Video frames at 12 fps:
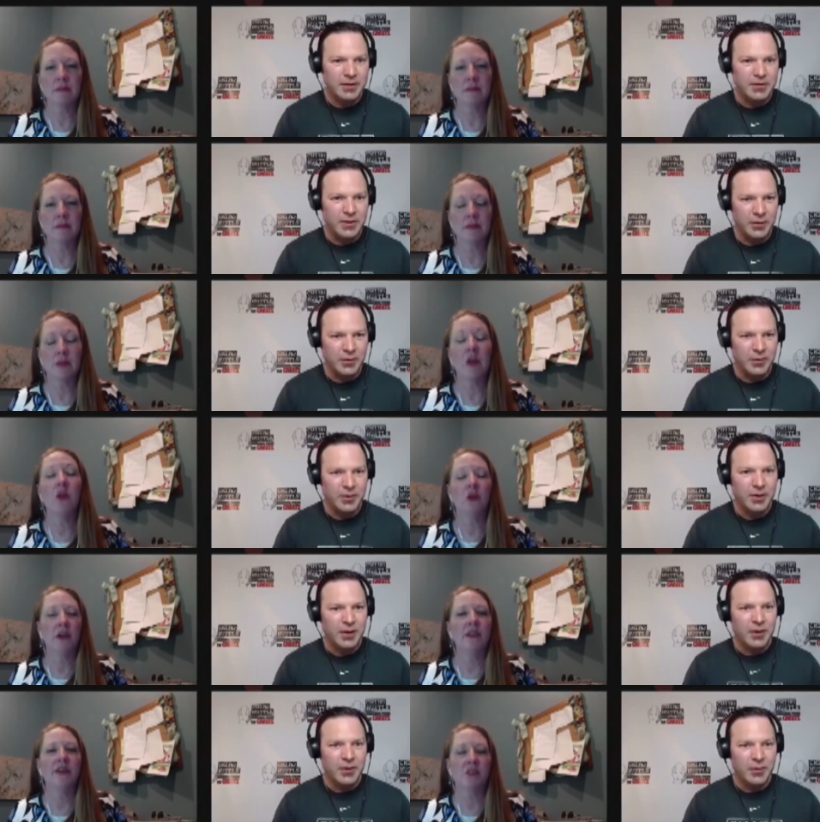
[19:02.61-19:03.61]
Speaker 1: So oh
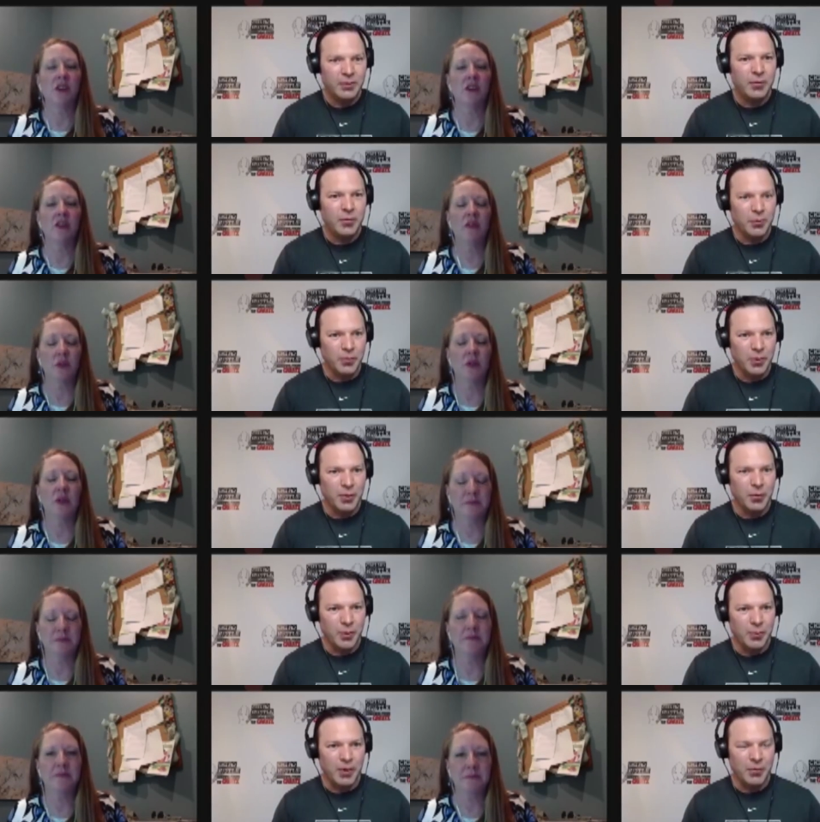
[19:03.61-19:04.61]
wow, that's gone up. Okay.
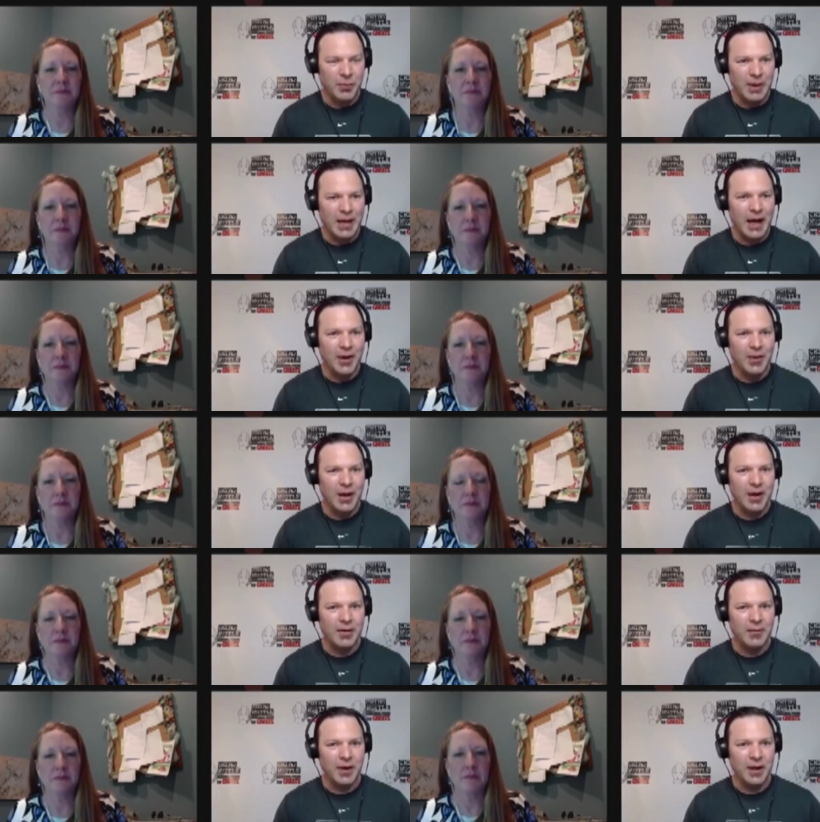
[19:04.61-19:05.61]
We, we, now
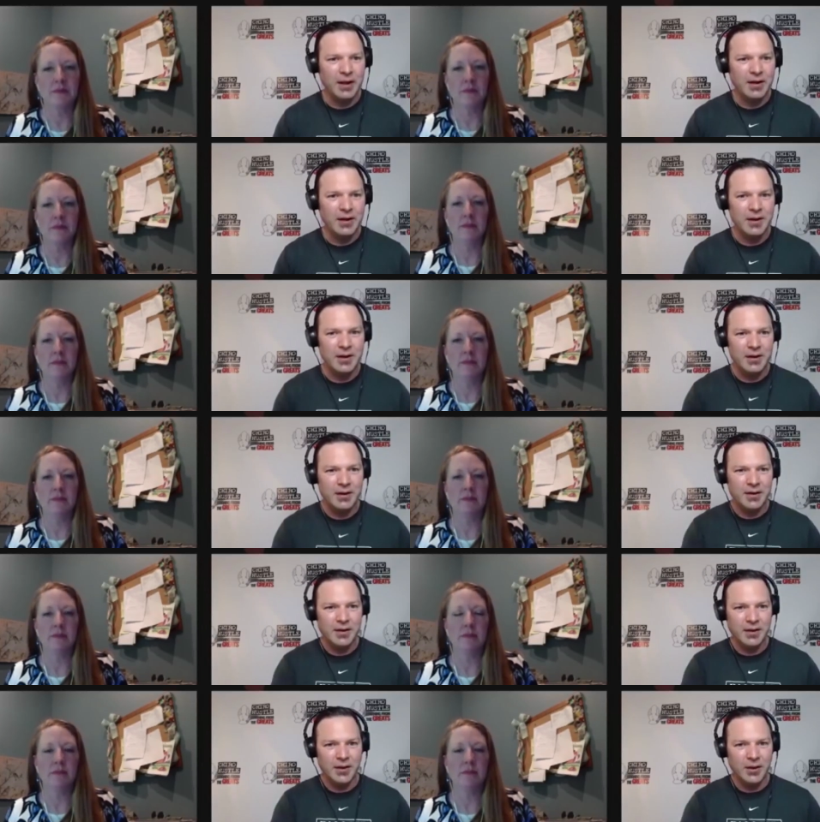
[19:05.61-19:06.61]
have a uh,
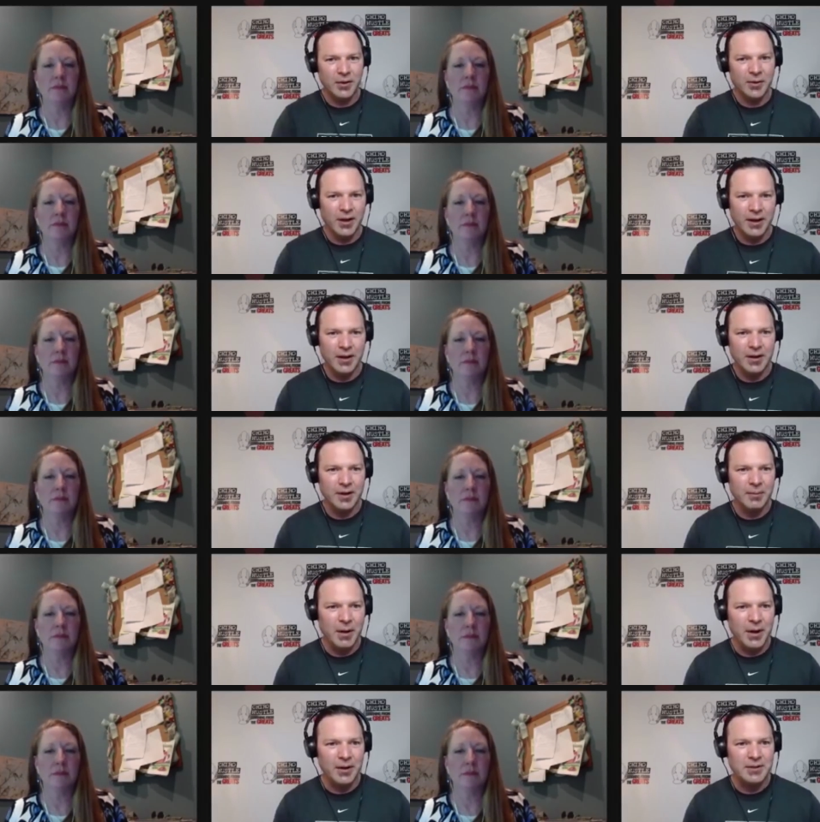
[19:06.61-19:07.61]
you know a uh,
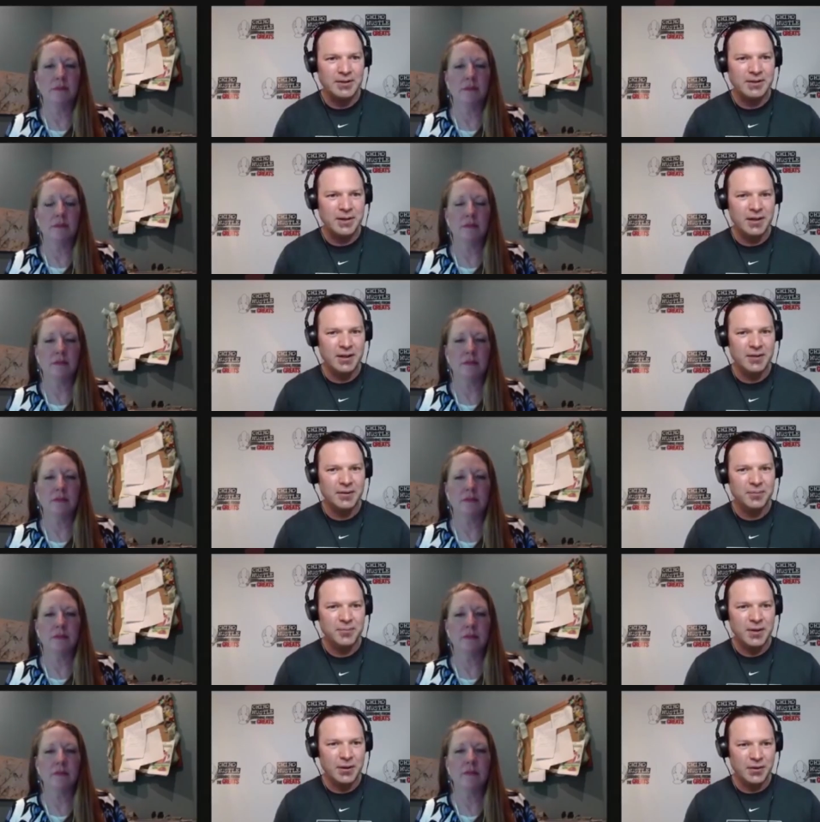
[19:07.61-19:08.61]
balanced uh,
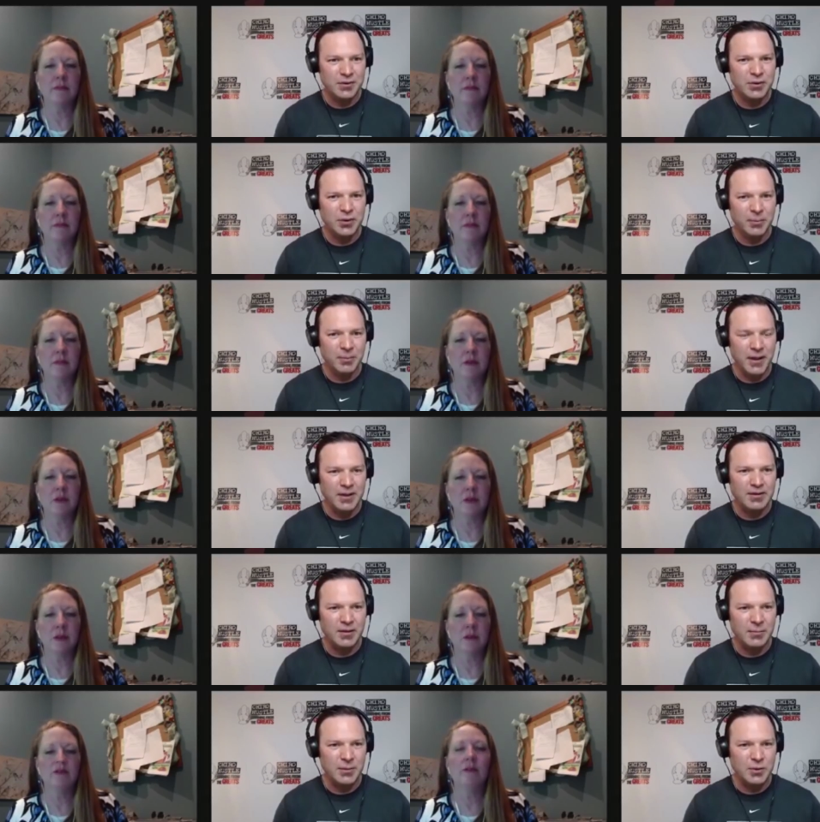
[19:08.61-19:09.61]
you know student
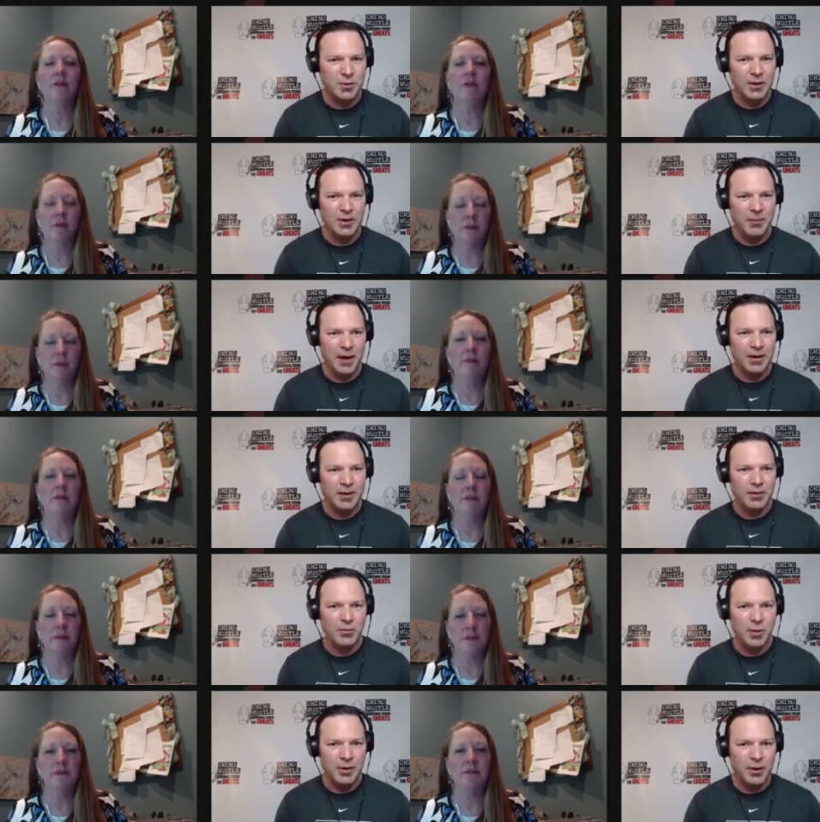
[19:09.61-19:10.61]
base uh, between the man and the
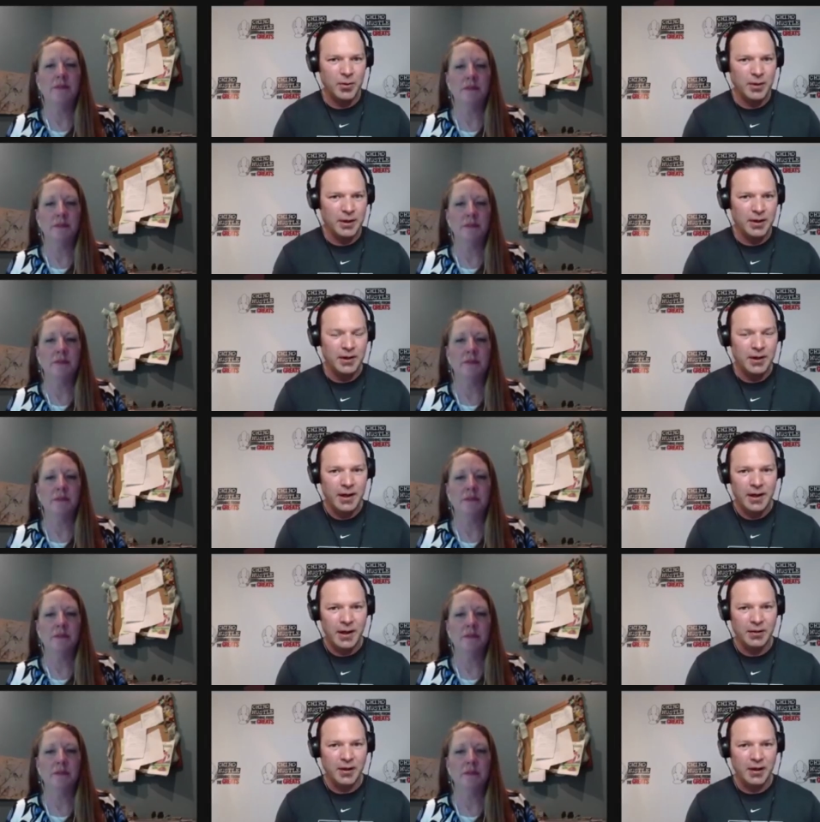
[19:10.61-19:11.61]
woman going in,
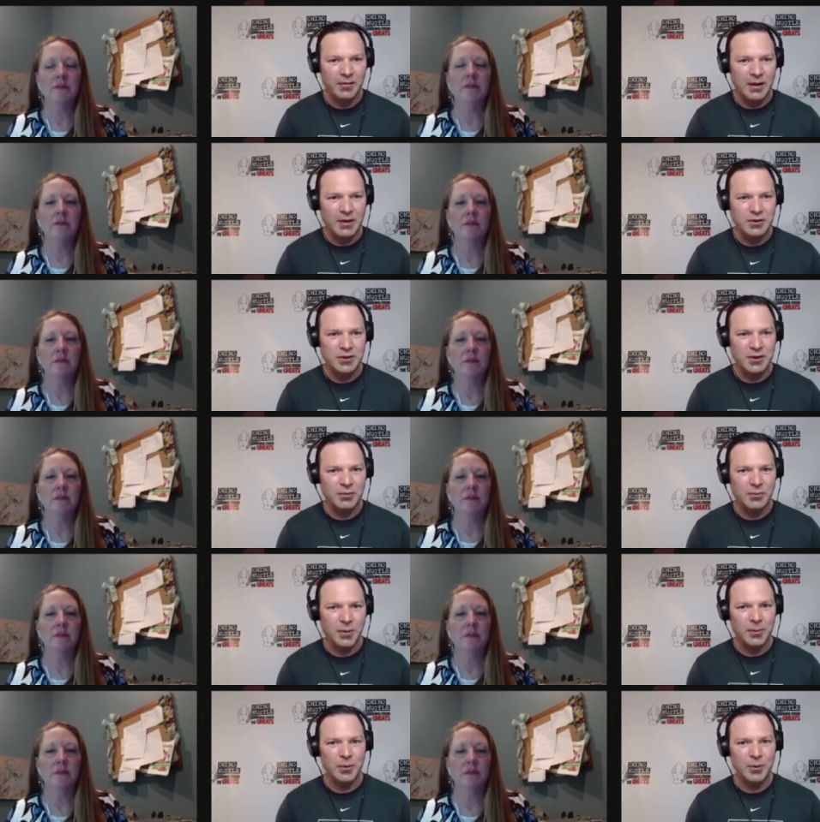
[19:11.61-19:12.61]
and I think eventually the
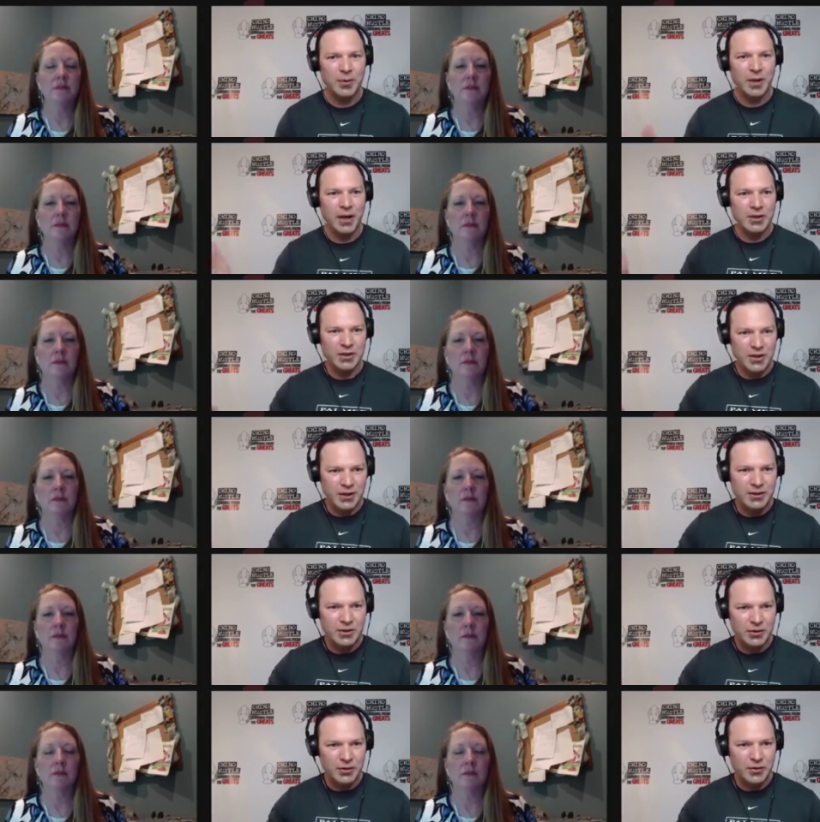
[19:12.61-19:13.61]
women will edge
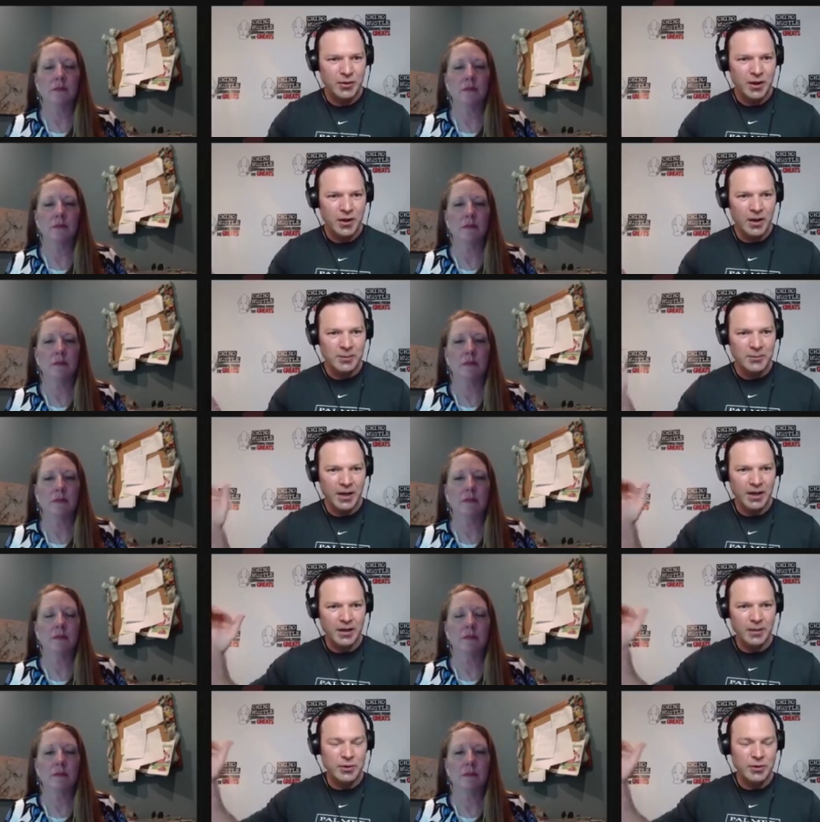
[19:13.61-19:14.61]
into um,
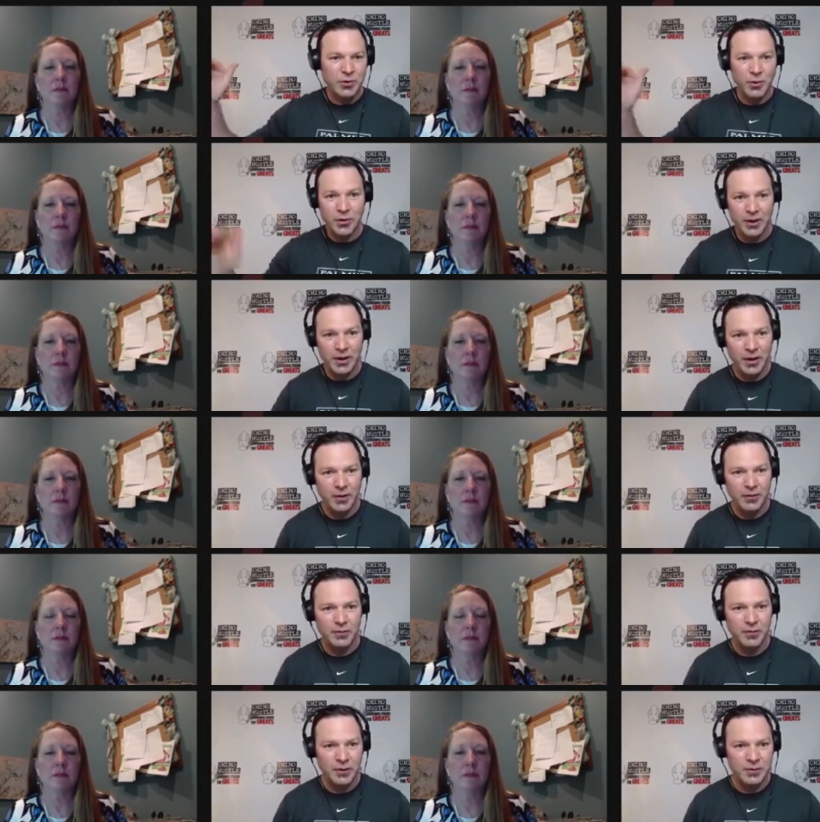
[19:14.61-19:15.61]
taking the majority
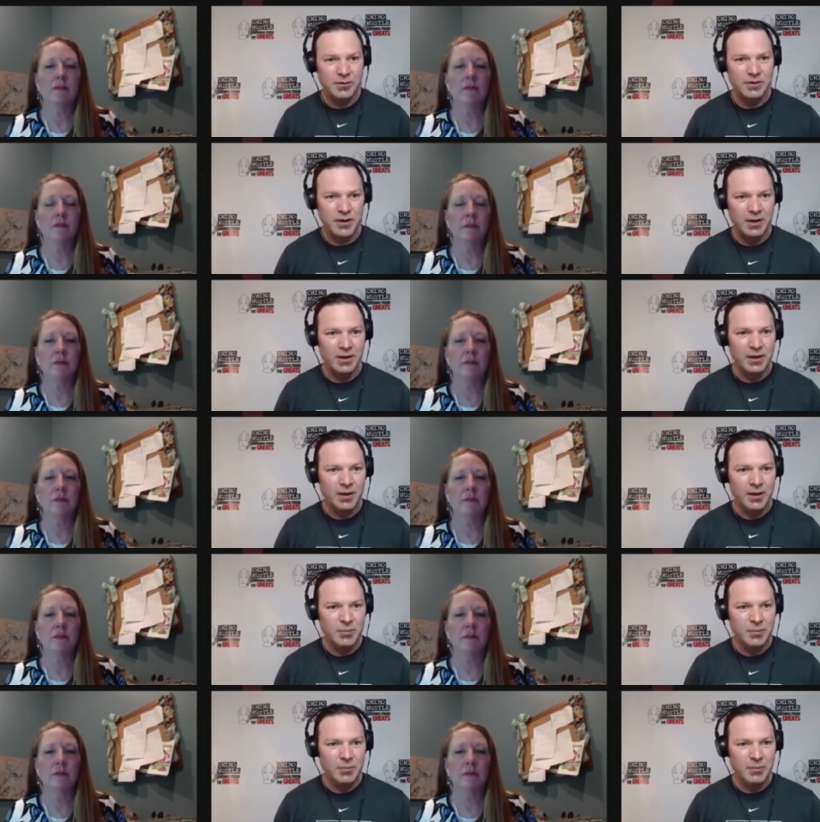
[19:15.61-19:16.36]
of those. Uh,